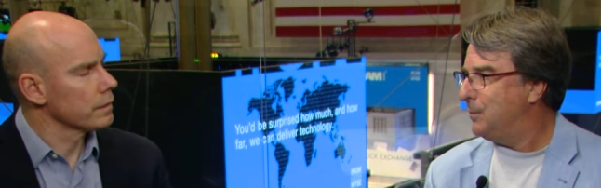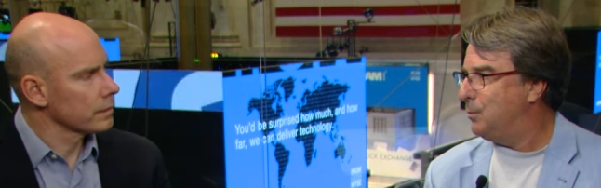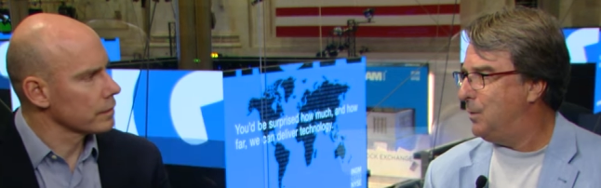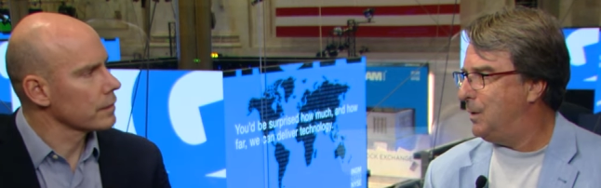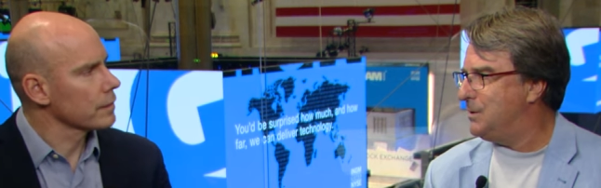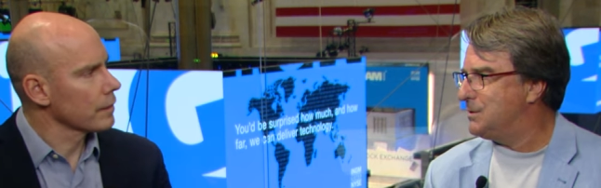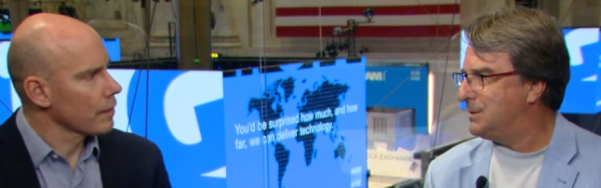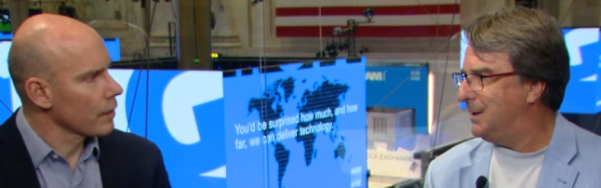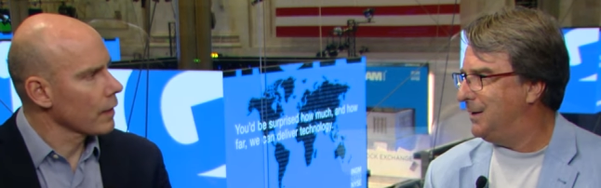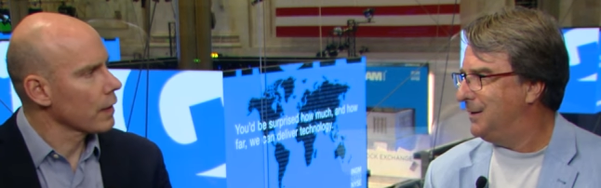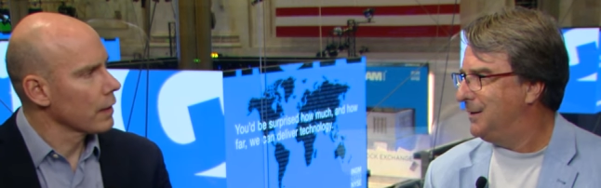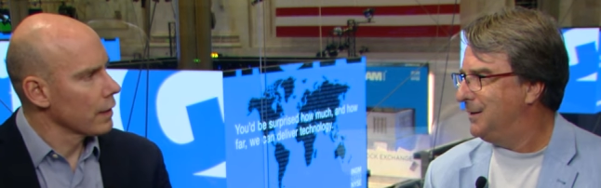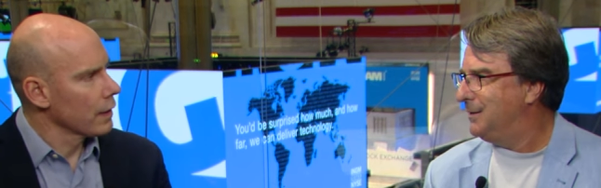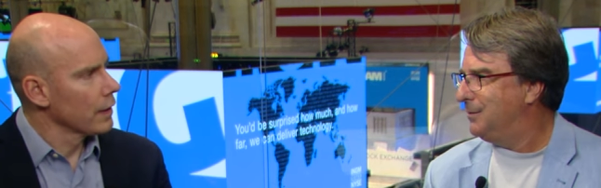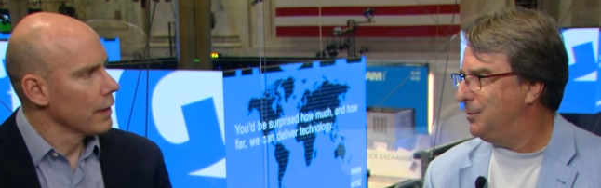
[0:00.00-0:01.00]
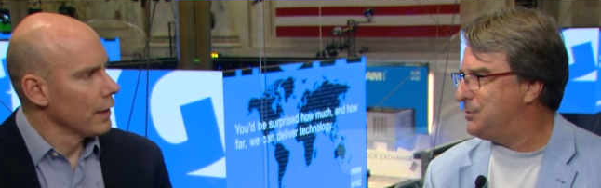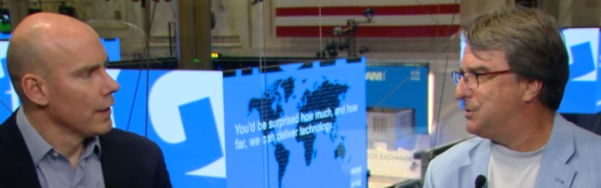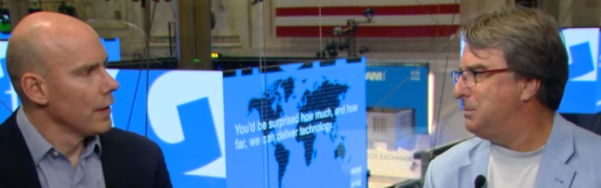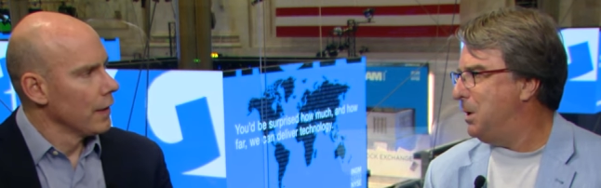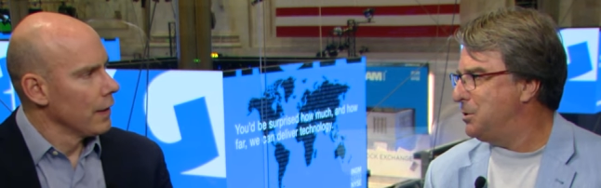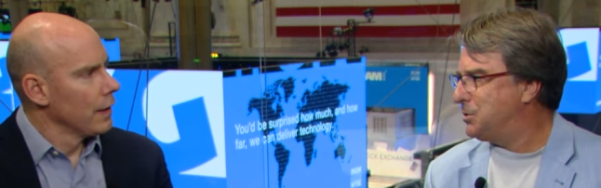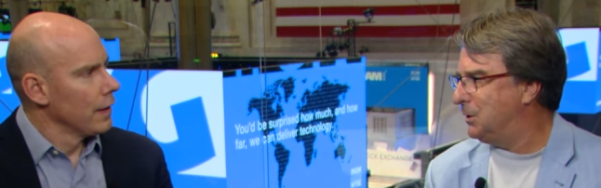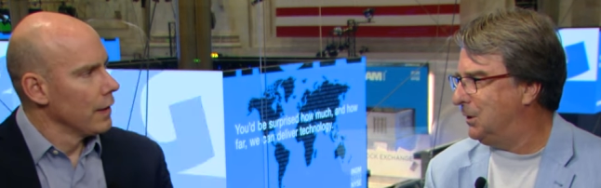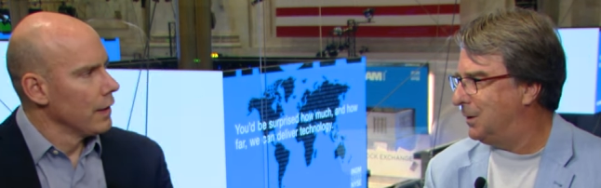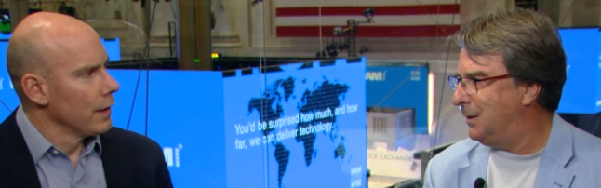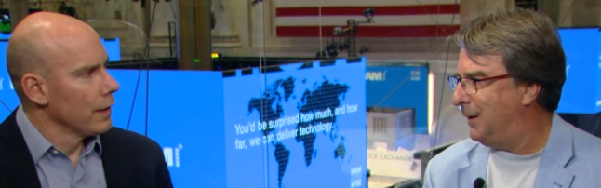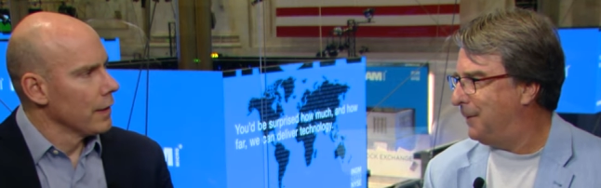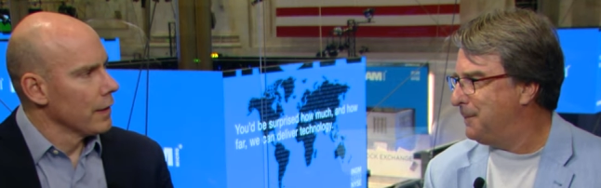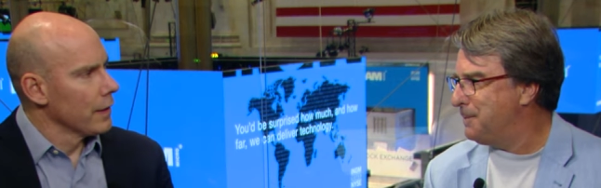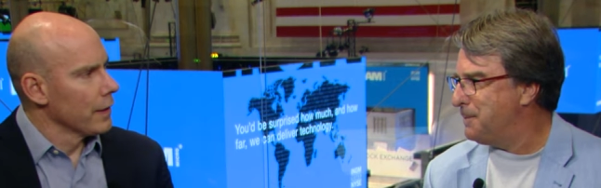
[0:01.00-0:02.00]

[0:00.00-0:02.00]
Speaker 1: What is the, what's the motion look like?